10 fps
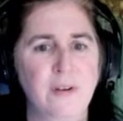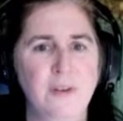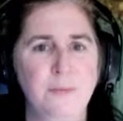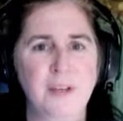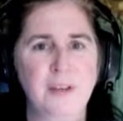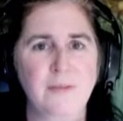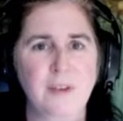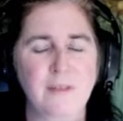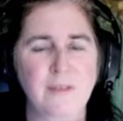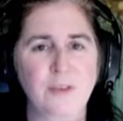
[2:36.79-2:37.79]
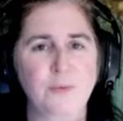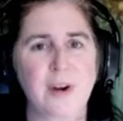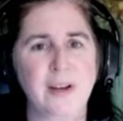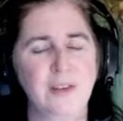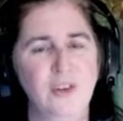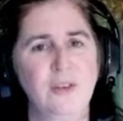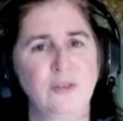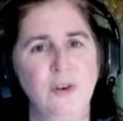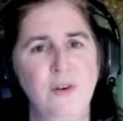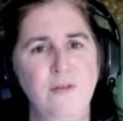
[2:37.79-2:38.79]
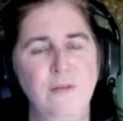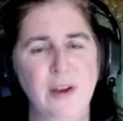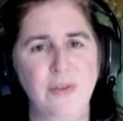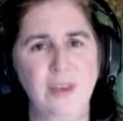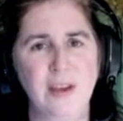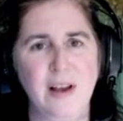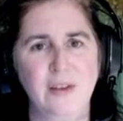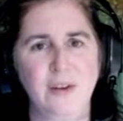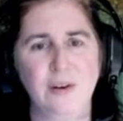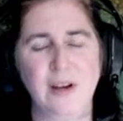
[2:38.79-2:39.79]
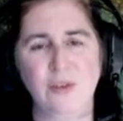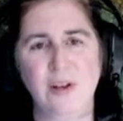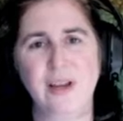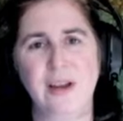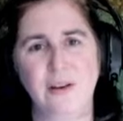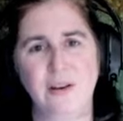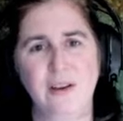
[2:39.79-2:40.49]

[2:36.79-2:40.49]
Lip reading: specific events where I can just look over at the calendar and look at